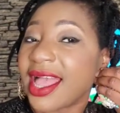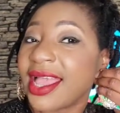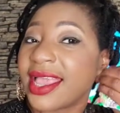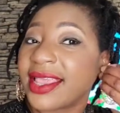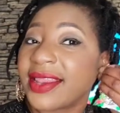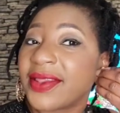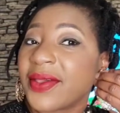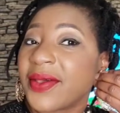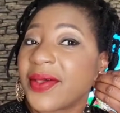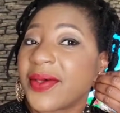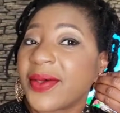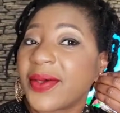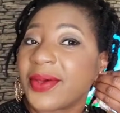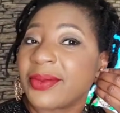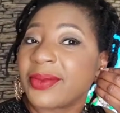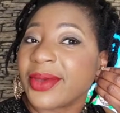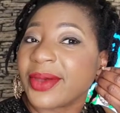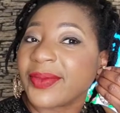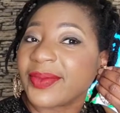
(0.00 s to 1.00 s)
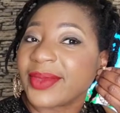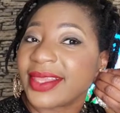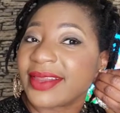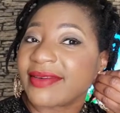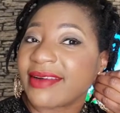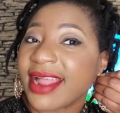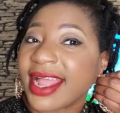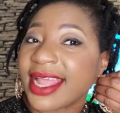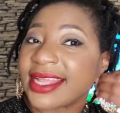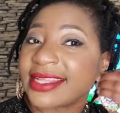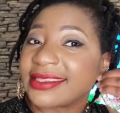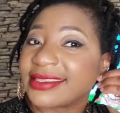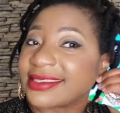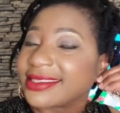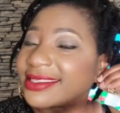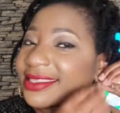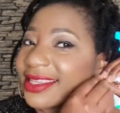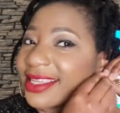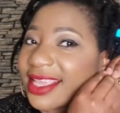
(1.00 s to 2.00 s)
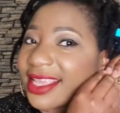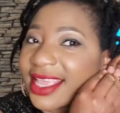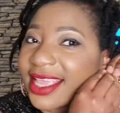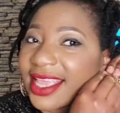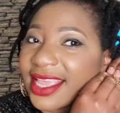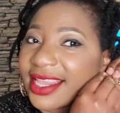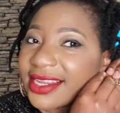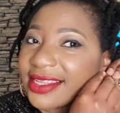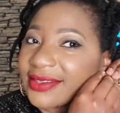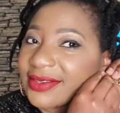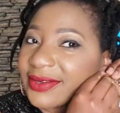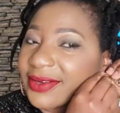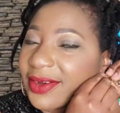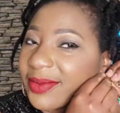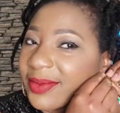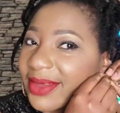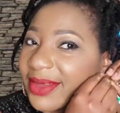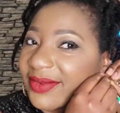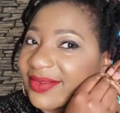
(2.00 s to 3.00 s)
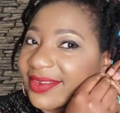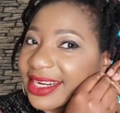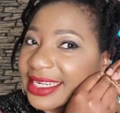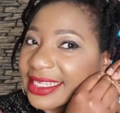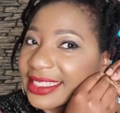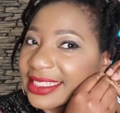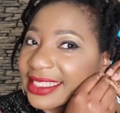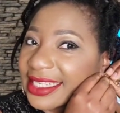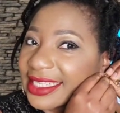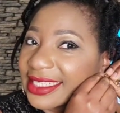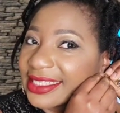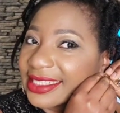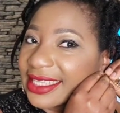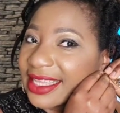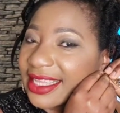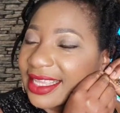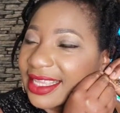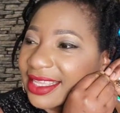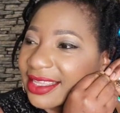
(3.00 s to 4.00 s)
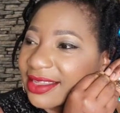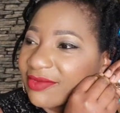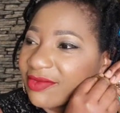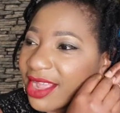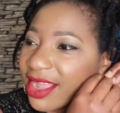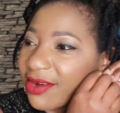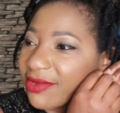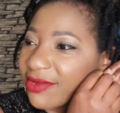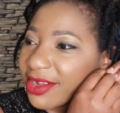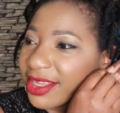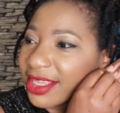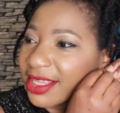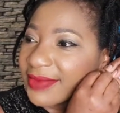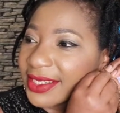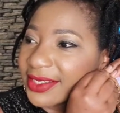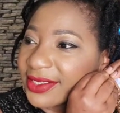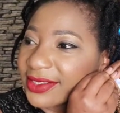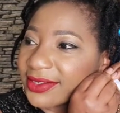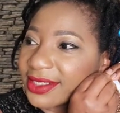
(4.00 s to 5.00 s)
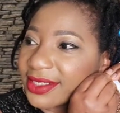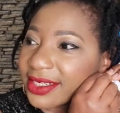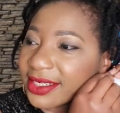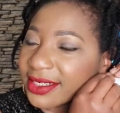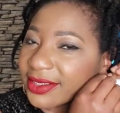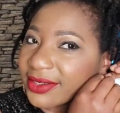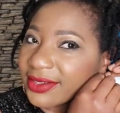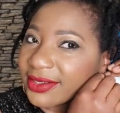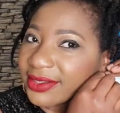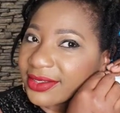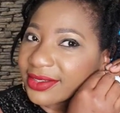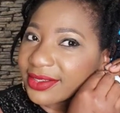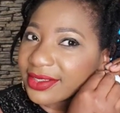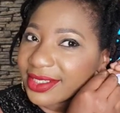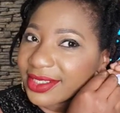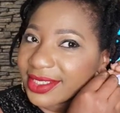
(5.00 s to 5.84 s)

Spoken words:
say, I know, mommy, yeah, right? I need to call my friend and say, where I won't keep the children go.